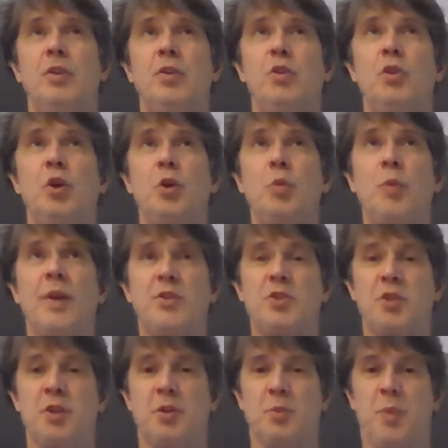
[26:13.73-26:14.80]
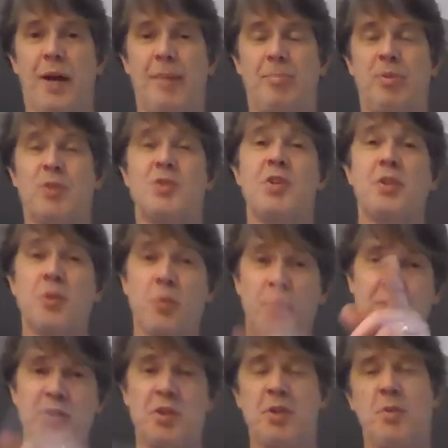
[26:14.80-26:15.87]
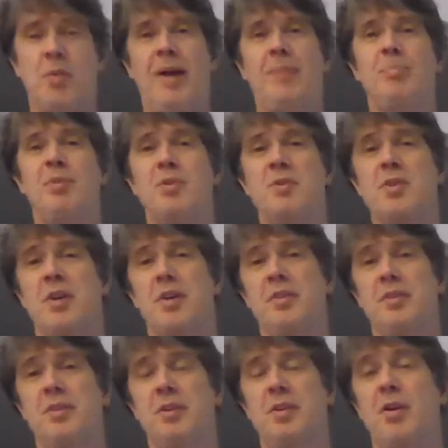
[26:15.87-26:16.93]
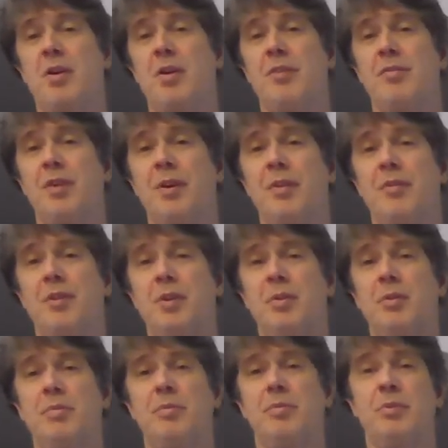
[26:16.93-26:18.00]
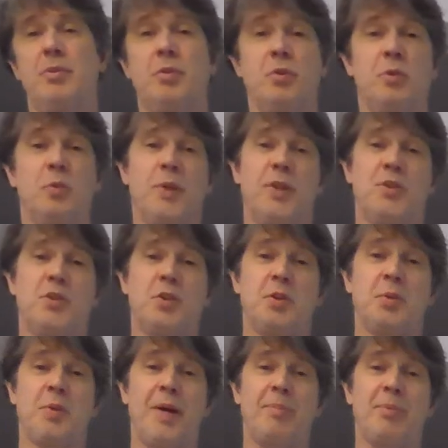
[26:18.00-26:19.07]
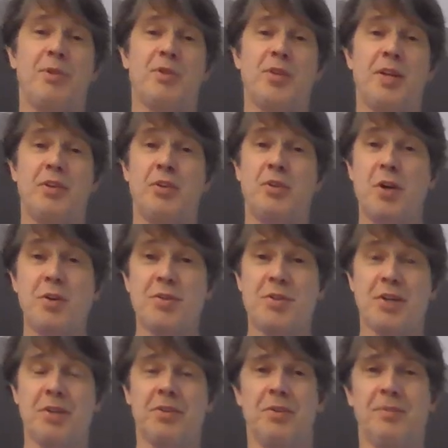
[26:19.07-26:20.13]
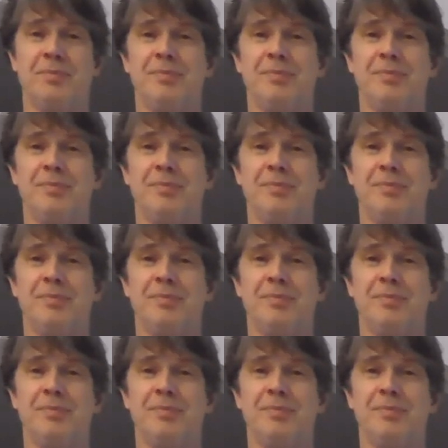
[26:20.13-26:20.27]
Your windshield wipers and the windshield wipers on the car in front of you. Your windshield wipers and your turn signal.